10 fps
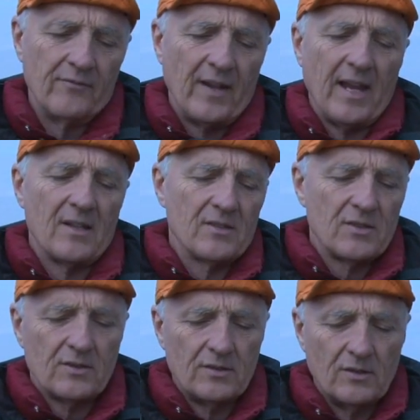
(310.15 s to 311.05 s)

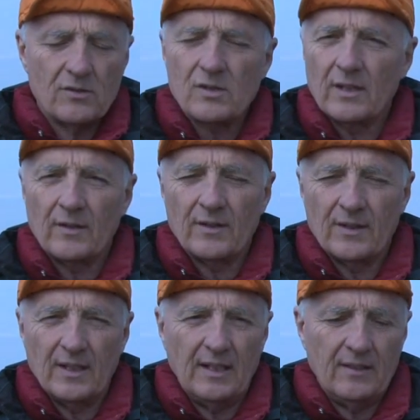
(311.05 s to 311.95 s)
Fans usually are in
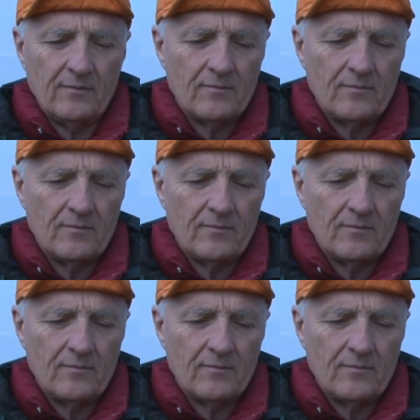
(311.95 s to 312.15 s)
the